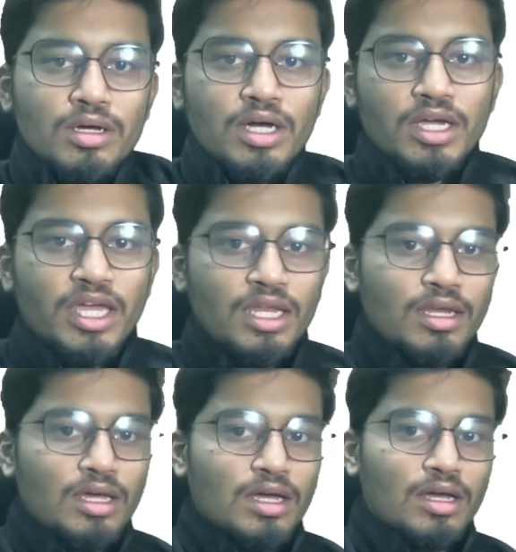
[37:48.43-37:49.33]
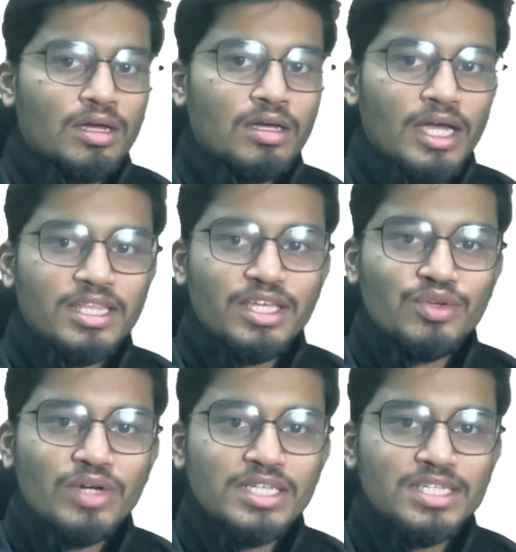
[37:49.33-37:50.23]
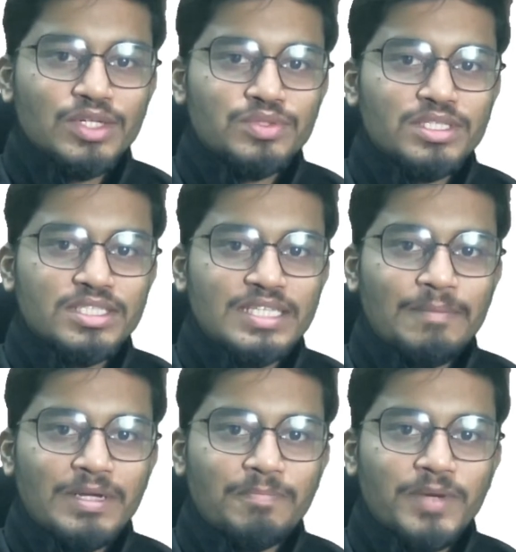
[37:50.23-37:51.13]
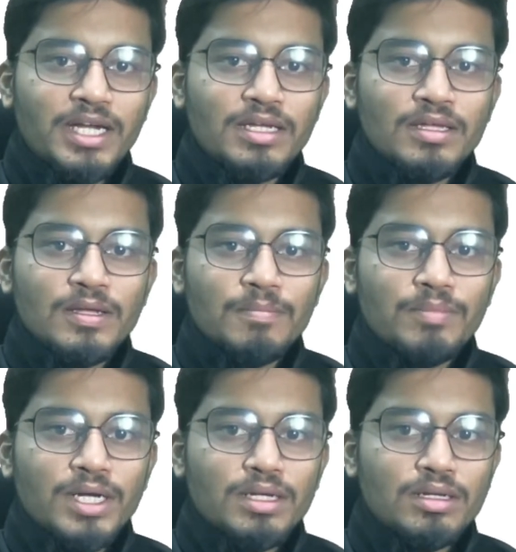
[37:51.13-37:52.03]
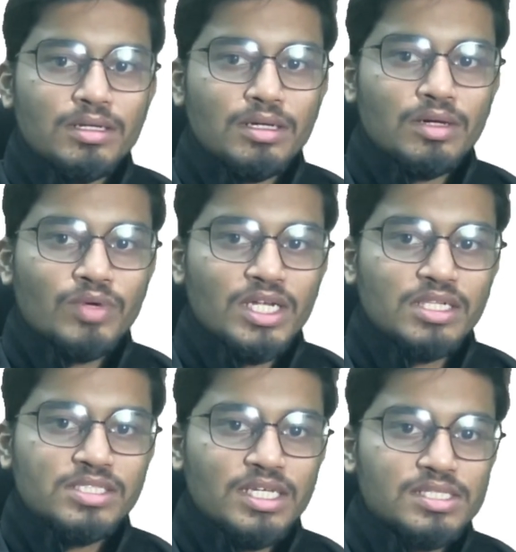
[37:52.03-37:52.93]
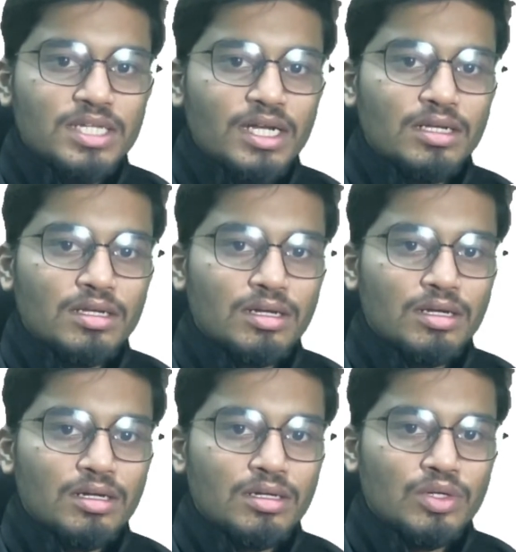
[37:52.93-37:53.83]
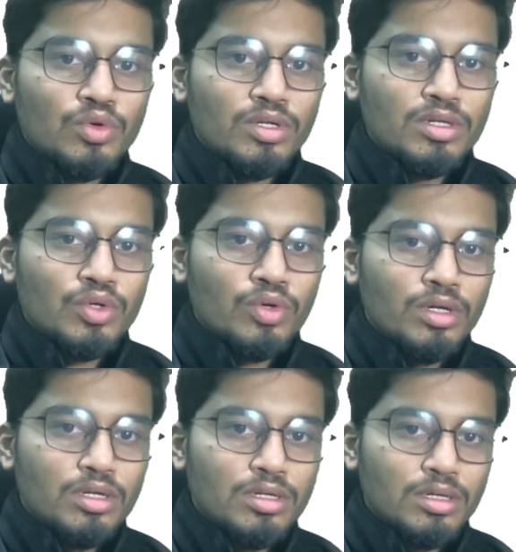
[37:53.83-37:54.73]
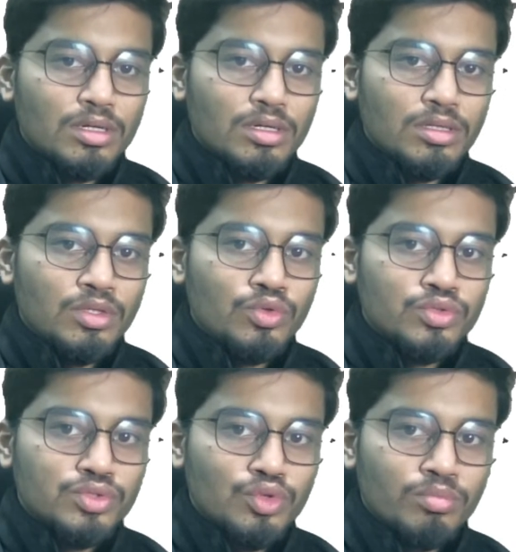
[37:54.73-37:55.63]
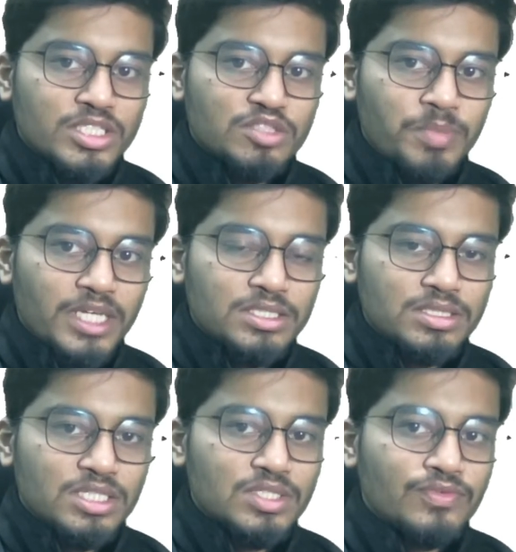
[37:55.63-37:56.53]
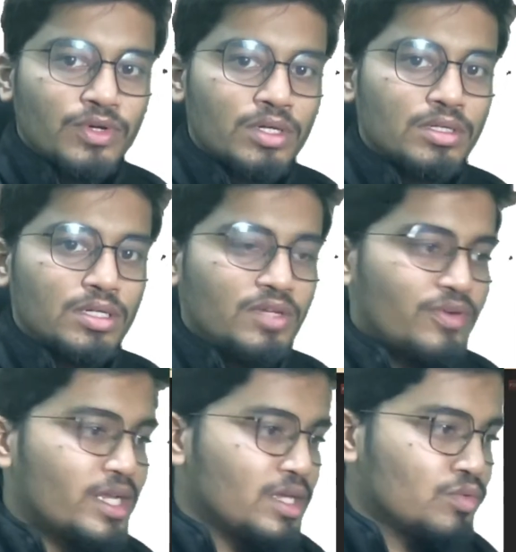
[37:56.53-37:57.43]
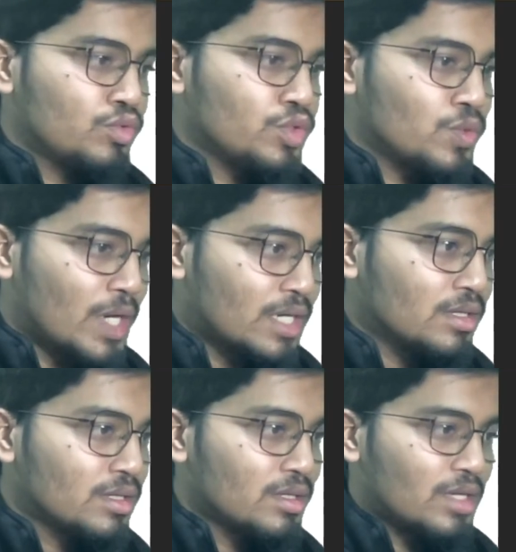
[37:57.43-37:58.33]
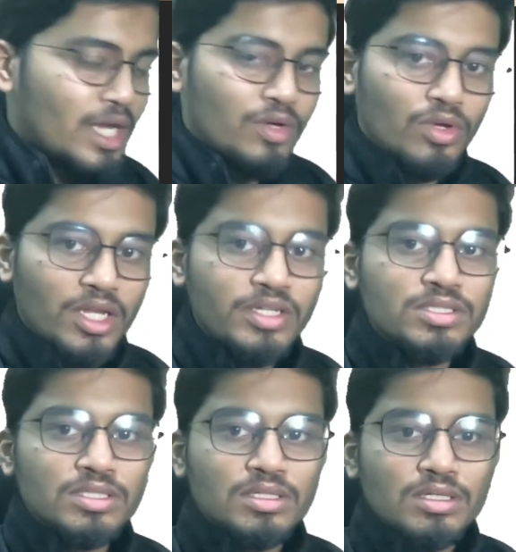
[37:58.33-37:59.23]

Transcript: Again, I think you guys are using the same template, but what I'll say is that don't use so much space just for defining who you are and your links.